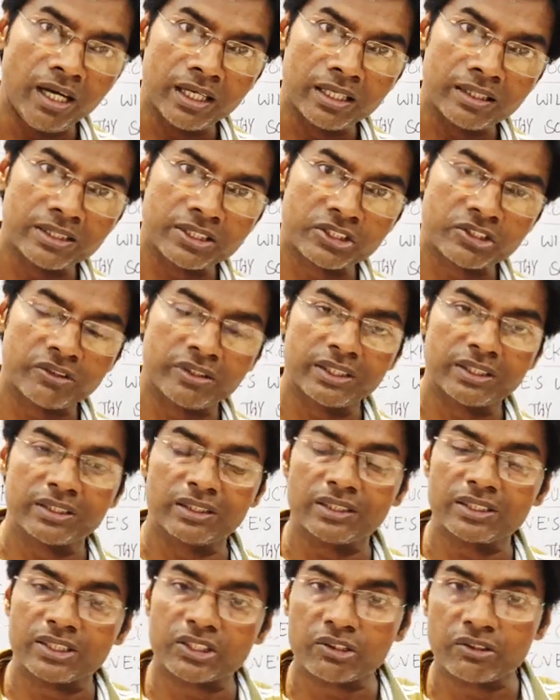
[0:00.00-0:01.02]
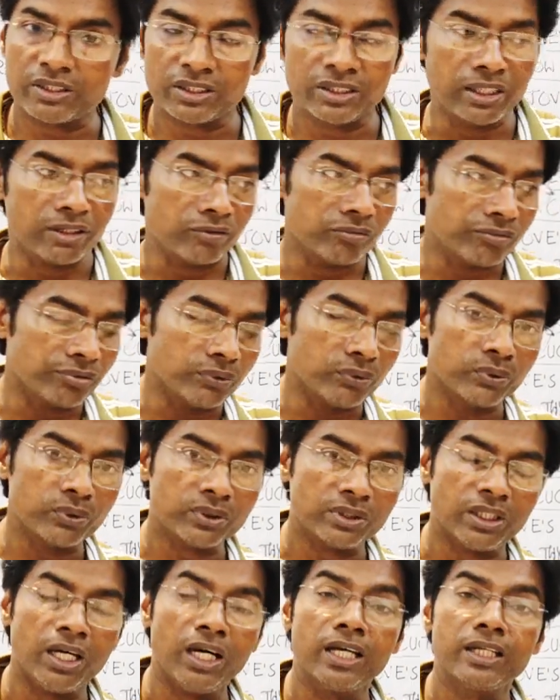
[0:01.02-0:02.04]
unstressed, stressed, then
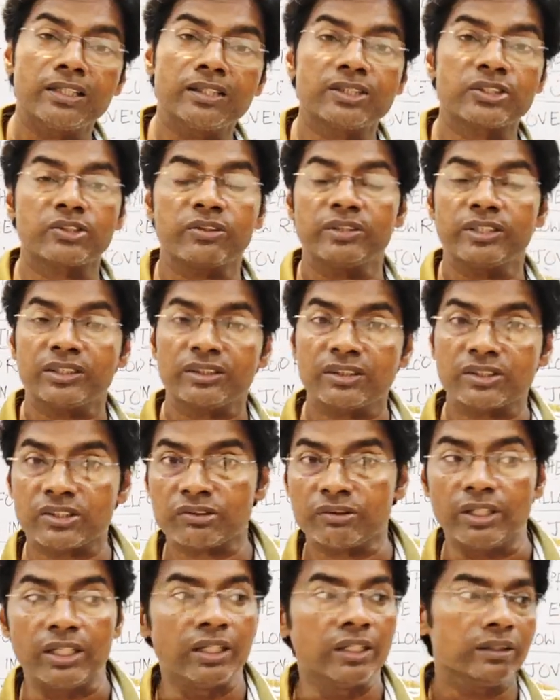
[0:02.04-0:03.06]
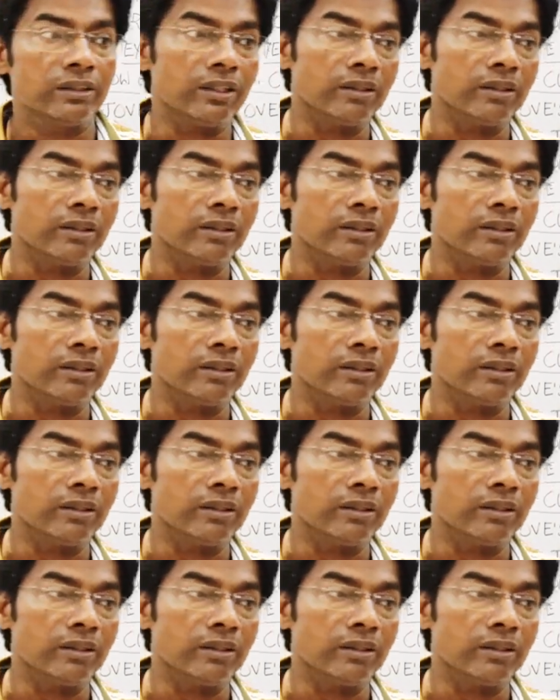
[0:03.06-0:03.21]
fourth, unstressed, stressed,